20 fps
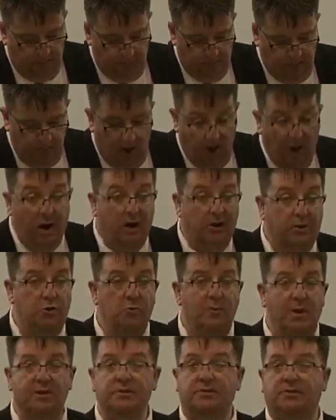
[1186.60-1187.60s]

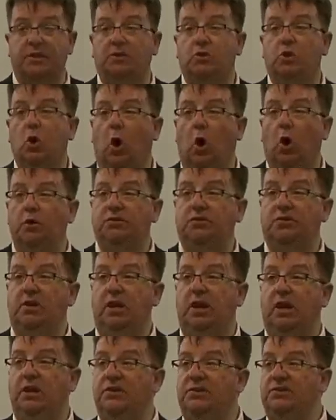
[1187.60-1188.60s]
argument that God
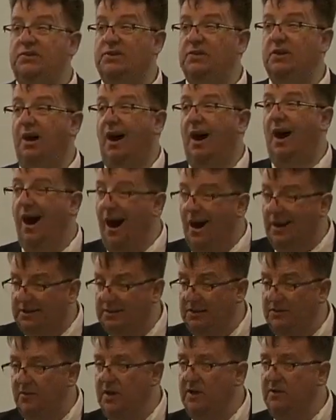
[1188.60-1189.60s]
is
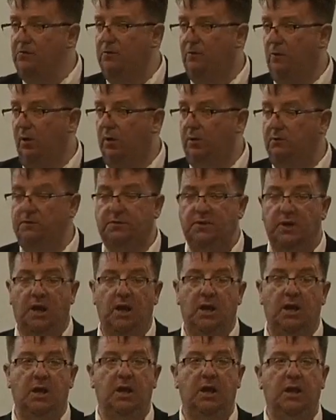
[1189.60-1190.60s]
actively involved
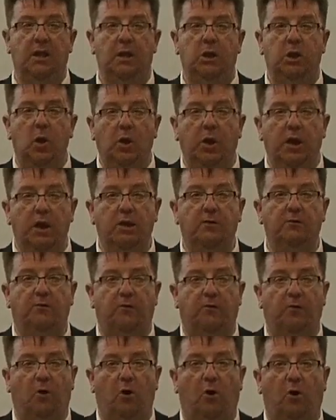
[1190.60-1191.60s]
in looking
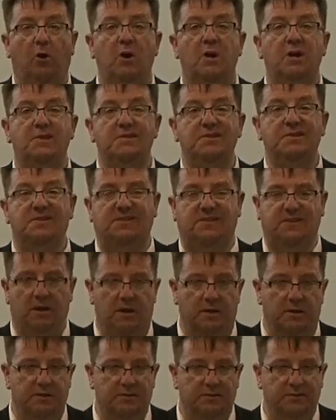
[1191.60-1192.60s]
for
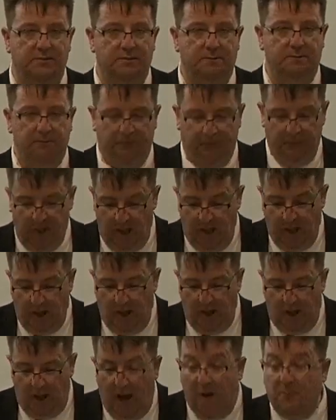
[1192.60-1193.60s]
sinners.
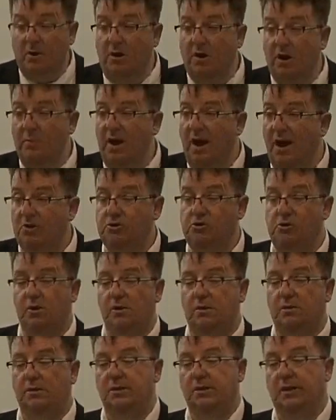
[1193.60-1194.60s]
Abraham Heschel,
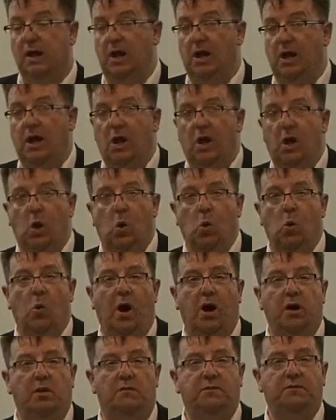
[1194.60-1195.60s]
one
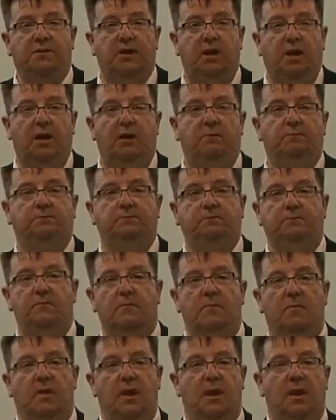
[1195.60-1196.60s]
of the
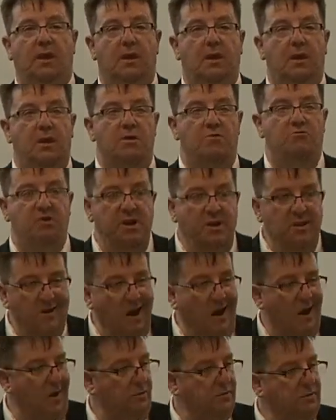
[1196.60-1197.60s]

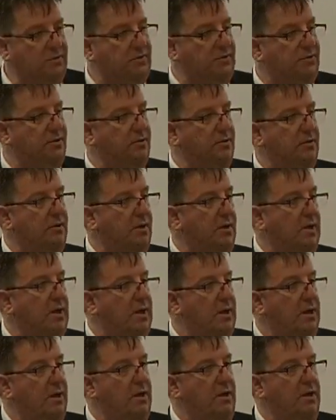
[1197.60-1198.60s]
renowned
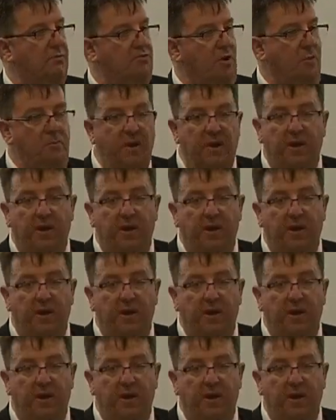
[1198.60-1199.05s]
rabbinic